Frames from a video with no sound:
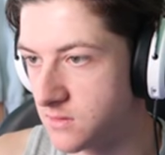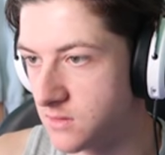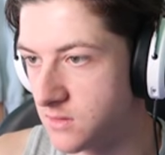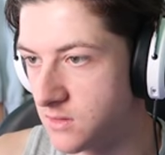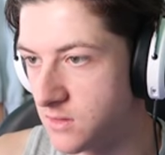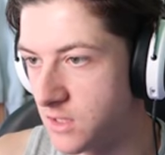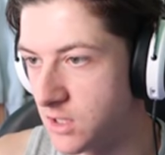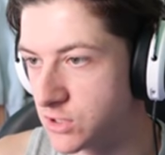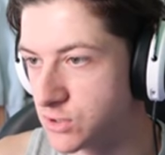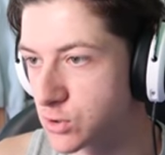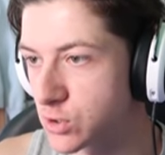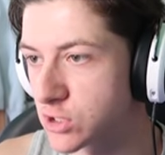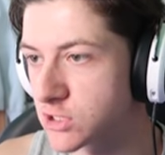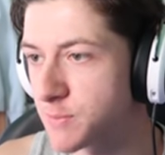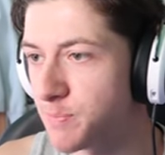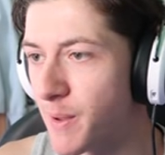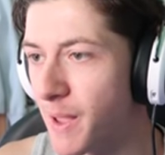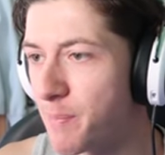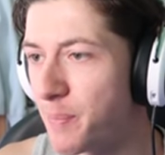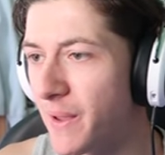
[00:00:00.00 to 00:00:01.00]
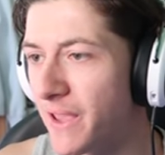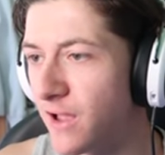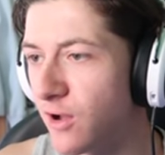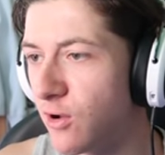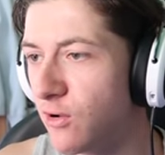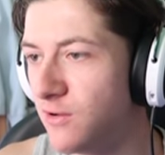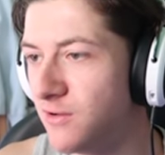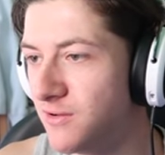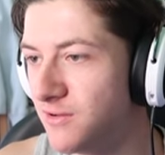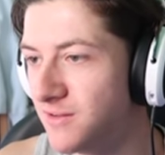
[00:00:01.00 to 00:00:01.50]
That's a good to Pepe. Oh,
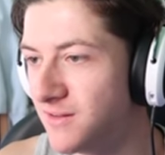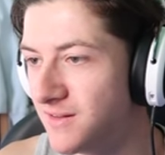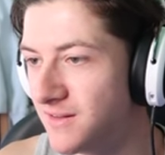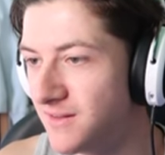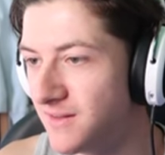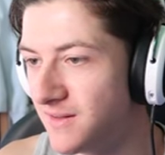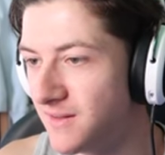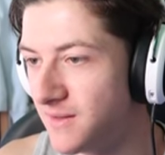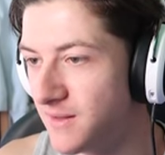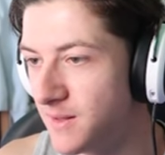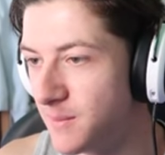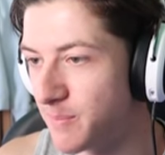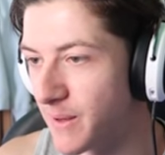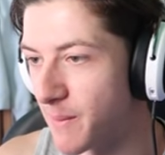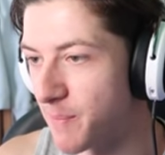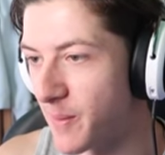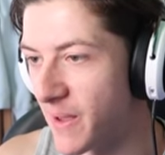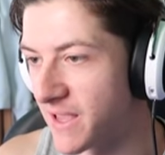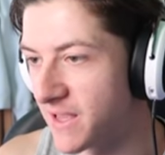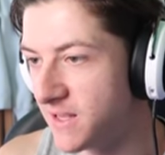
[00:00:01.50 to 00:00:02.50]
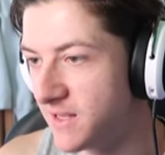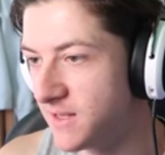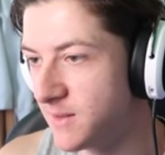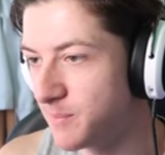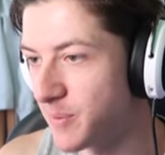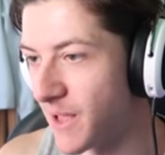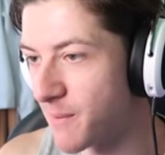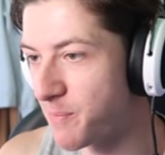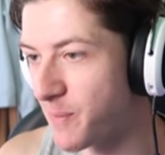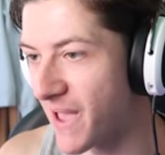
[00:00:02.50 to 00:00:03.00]
Pepe,
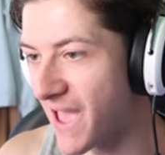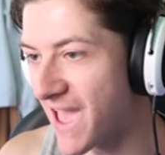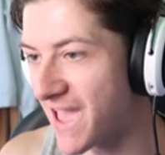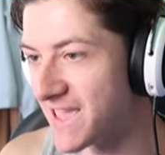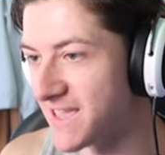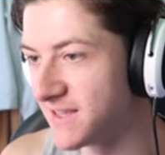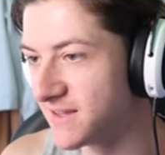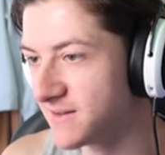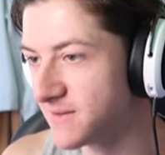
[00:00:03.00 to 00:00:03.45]
Pepe!